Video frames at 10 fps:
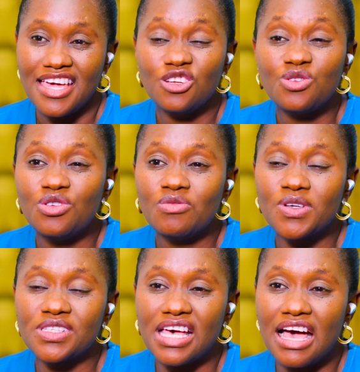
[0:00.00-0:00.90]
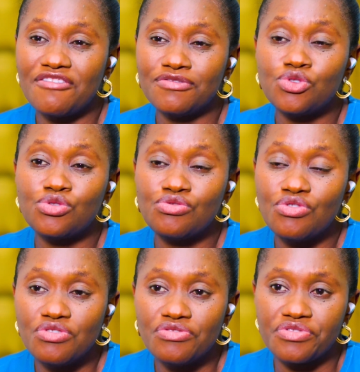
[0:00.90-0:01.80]
A donor must have
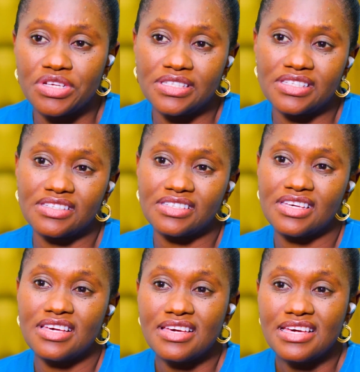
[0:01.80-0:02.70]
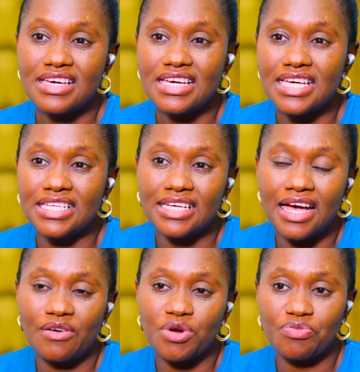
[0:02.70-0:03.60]
2 ovaries in
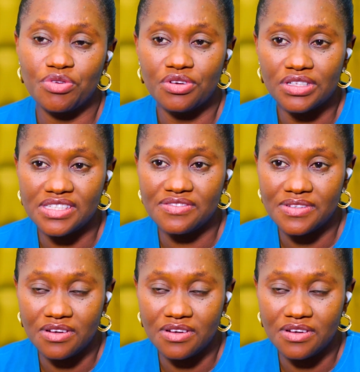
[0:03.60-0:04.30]
her reproductive